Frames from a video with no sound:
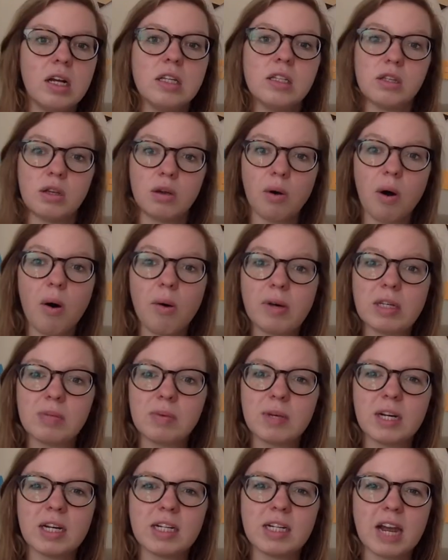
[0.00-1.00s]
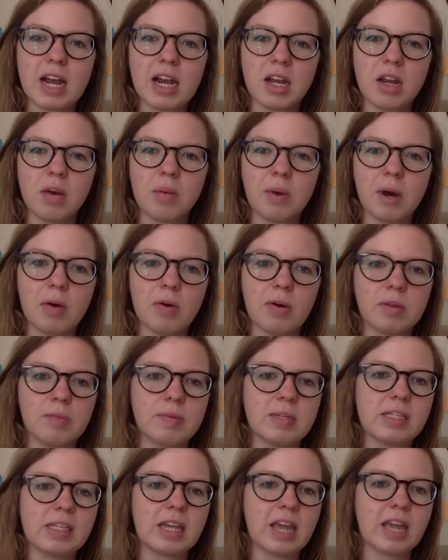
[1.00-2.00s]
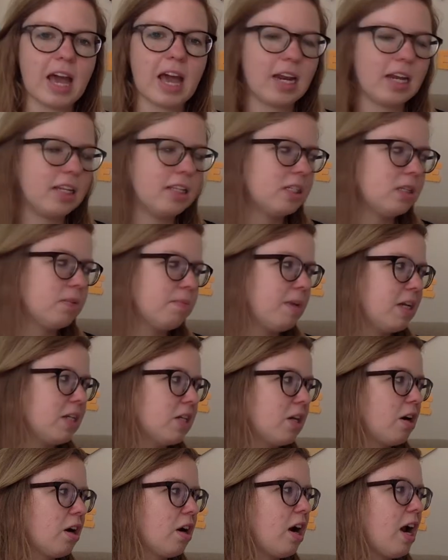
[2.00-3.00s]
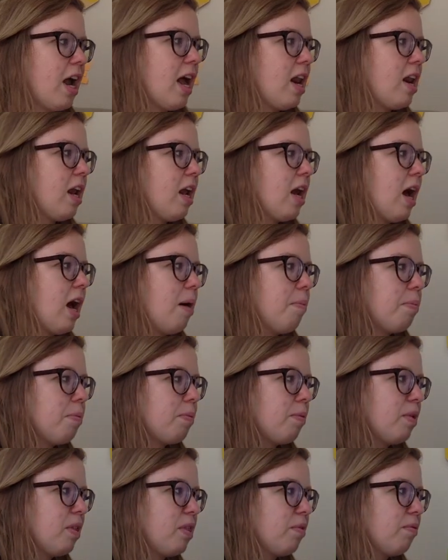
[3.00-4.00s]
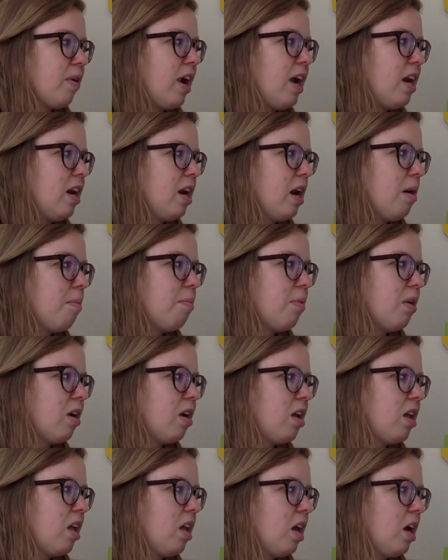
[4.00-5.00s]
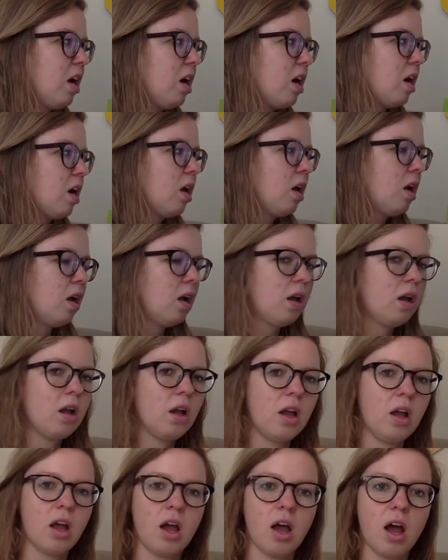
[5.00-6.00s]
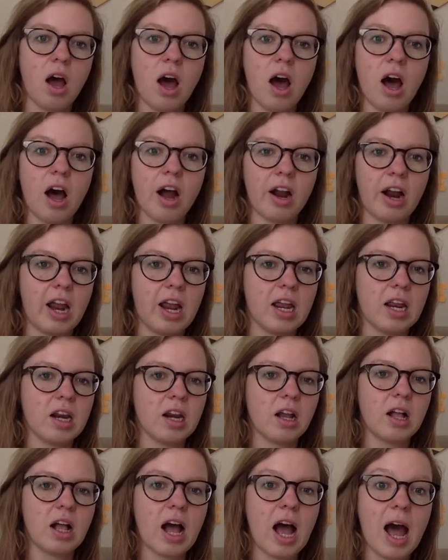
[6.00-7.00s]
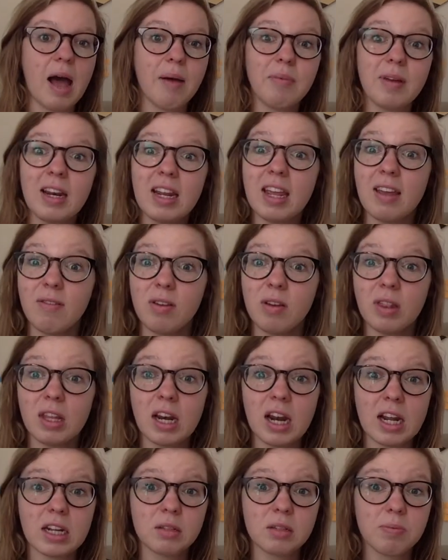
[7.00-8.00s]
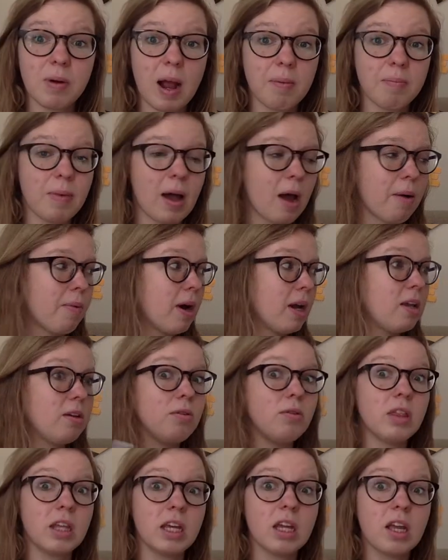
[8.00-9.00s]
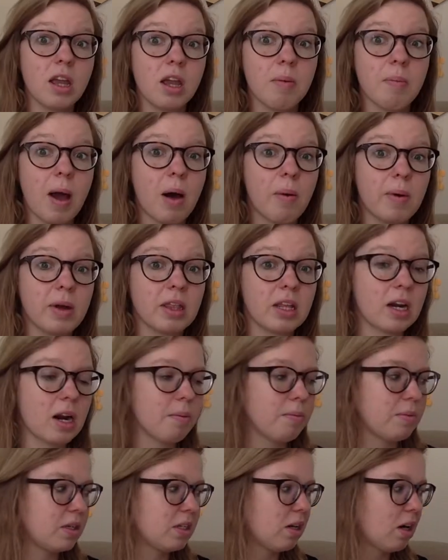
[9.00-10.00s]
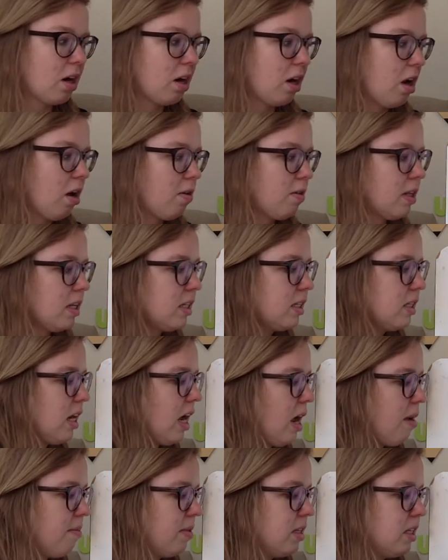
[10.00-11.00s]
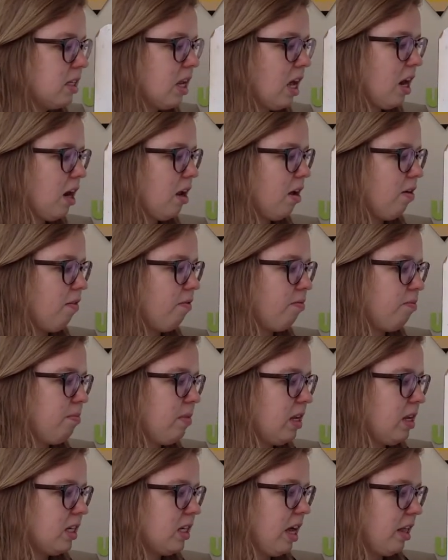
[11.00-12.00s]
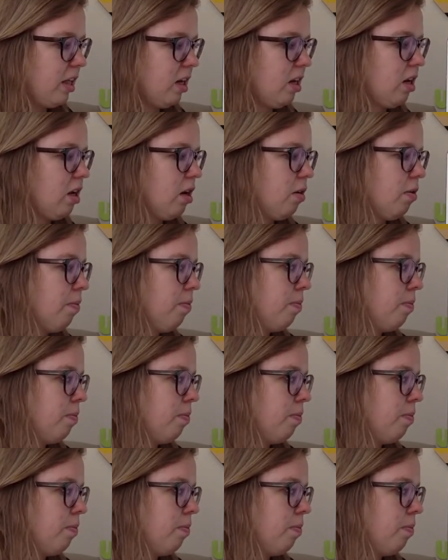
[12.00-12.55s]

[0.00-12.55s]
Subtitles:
So you always want to check your work with missing addends to make sure you're ending up with the right number here. All right, I'm going to give you the next problem. I want you thinking about where the numbers are going to go this time instead of me telling you.